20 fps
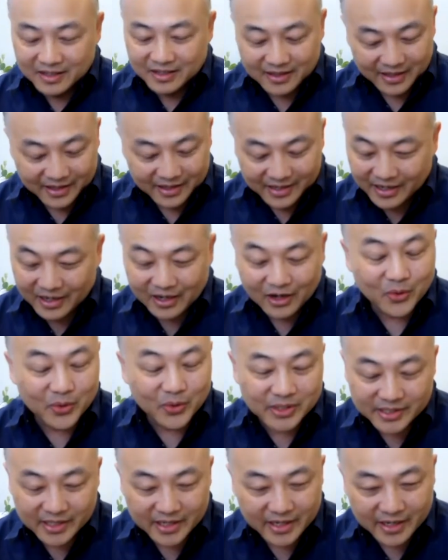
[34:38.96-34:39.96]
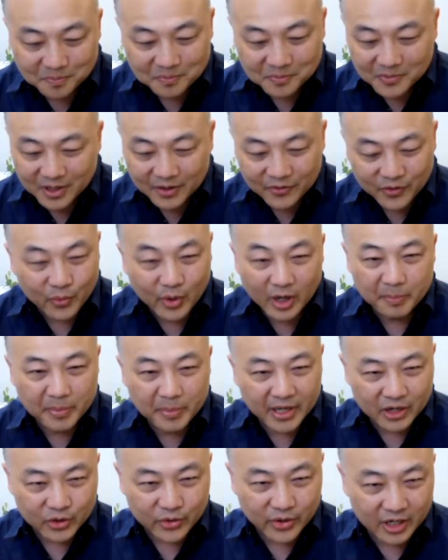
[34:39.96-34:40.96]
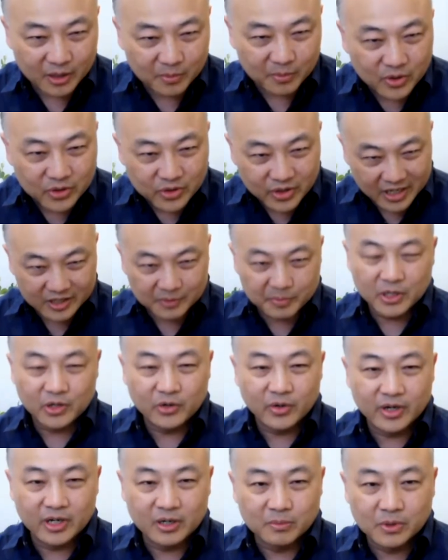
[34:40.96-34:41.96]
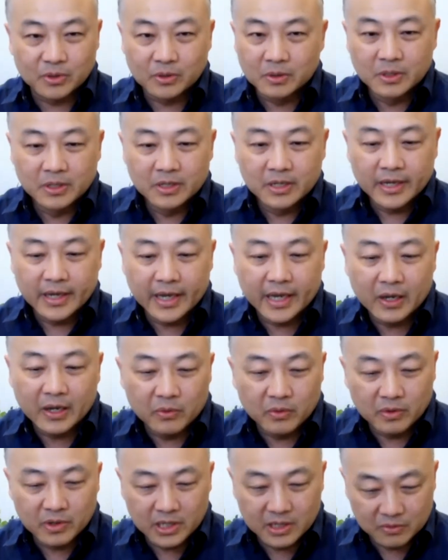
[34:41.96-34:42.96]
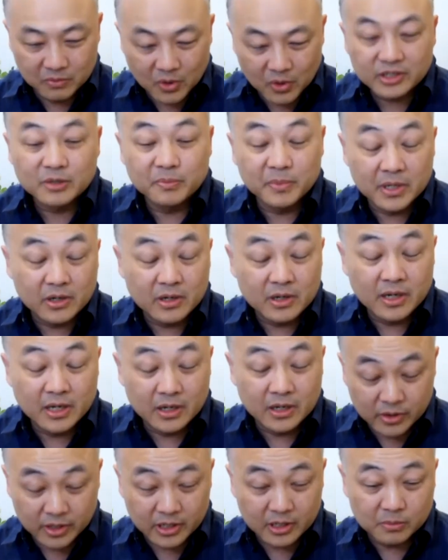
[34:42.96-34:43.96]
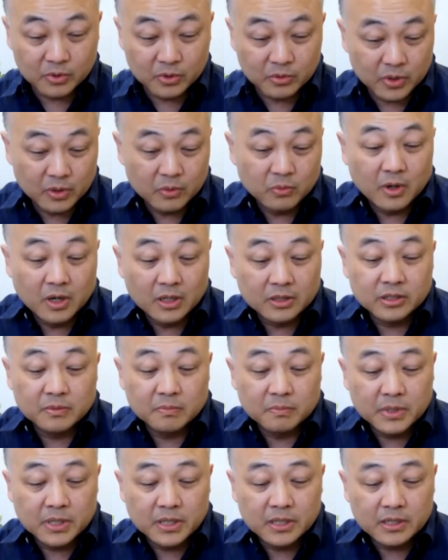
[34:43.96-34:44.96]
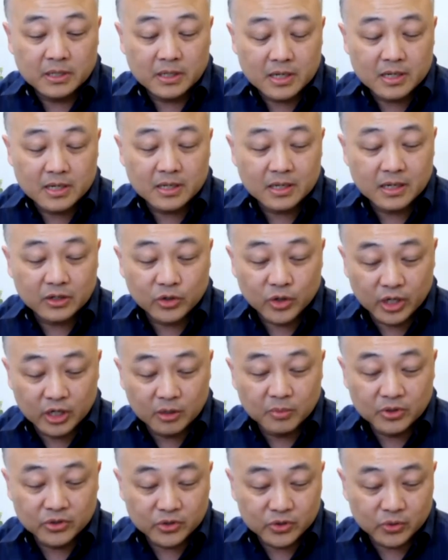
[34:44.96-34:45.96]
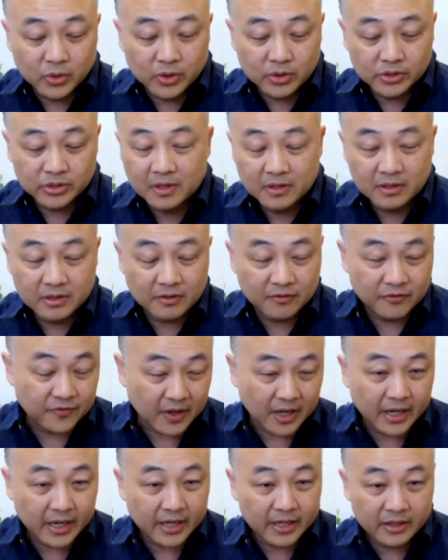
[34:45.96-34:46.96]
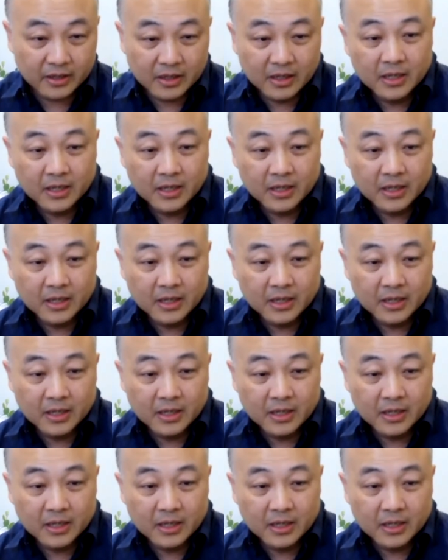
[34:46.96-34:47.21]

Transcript: Like I always say, if you want to be incredible, you have to be credible. And we want to be incredible. We want to be a credible source to find